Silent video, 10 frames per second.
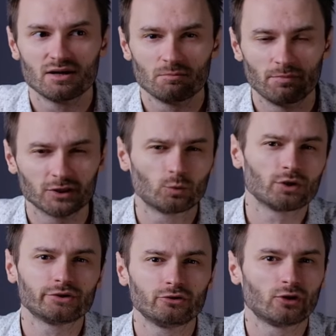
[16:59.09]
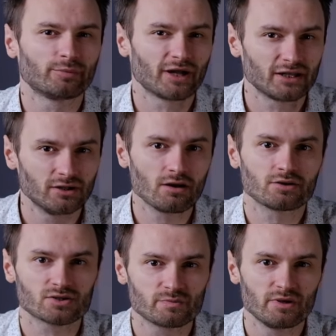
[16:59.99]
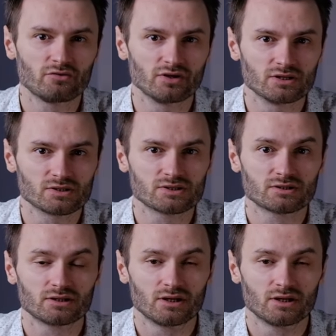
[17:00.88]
But what Europe had not experienced